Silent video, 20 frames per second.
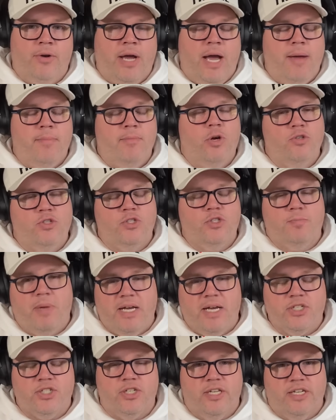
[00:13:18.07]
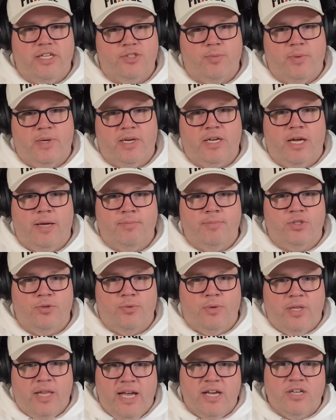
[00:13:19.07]
I'm no specialist when it comes
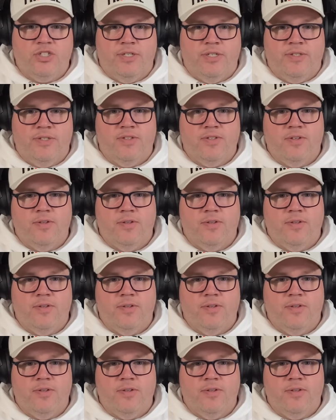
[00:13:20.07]
to elections.